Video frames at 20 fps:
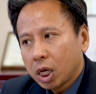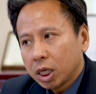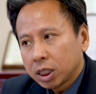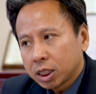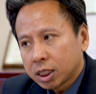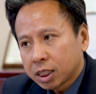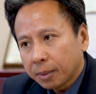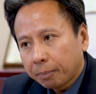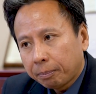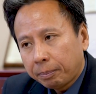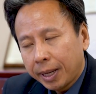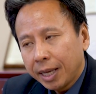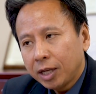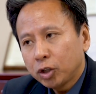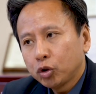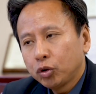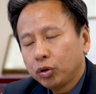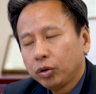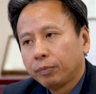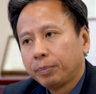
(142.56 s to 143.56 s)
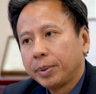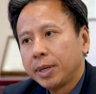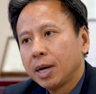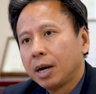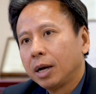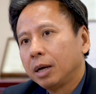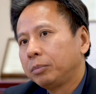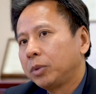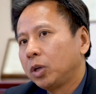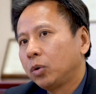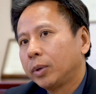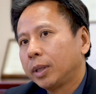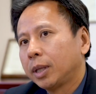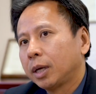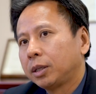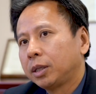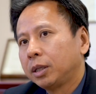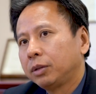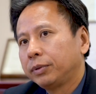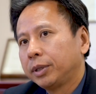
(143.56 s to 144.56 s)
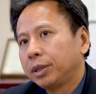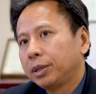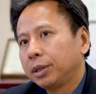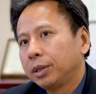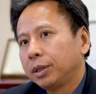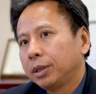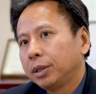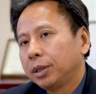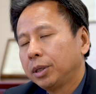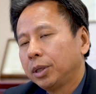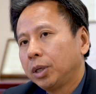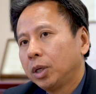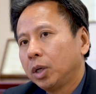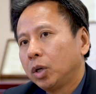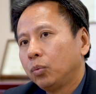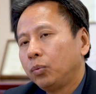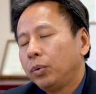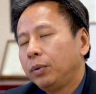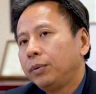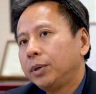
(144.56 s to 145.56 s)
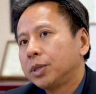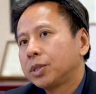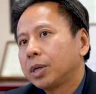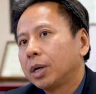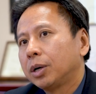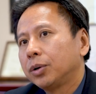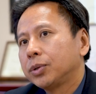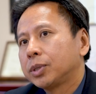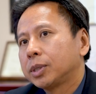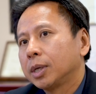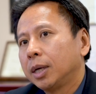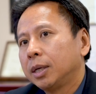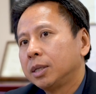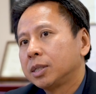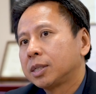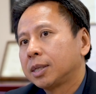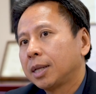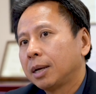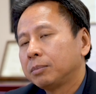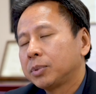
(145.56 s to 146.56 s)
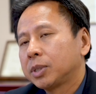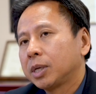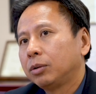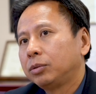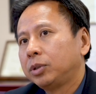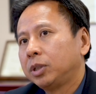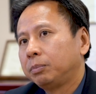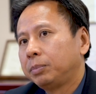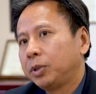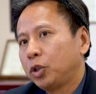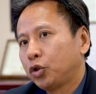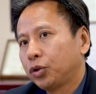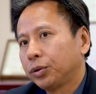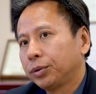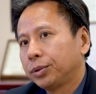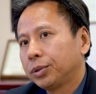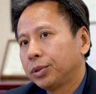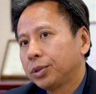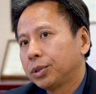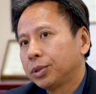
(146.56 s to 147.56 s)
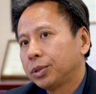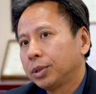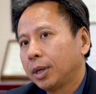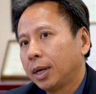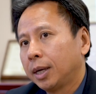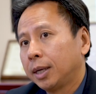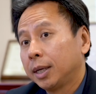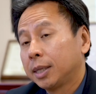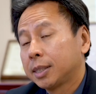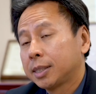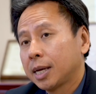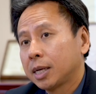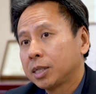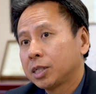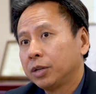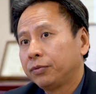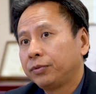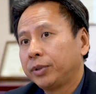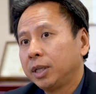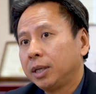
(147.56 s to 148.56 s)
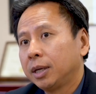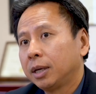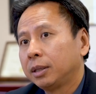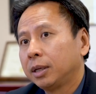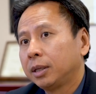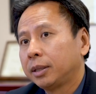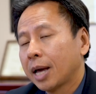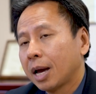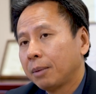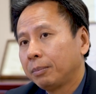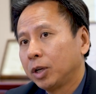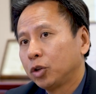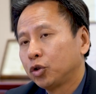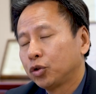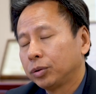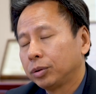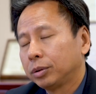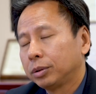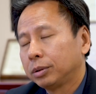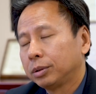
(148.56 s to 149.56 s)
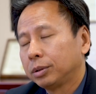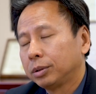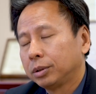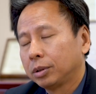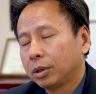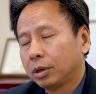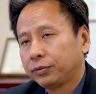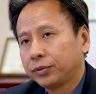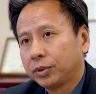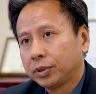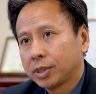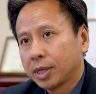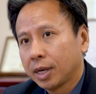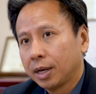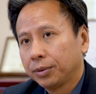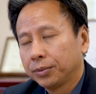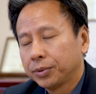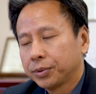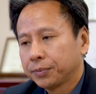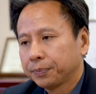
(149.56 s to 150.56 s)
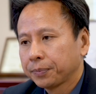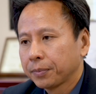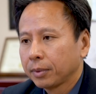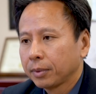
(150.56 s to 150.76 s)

Suppression of PRMT1 activity will result in stem cell depletions and excessive DNA damage of the cells.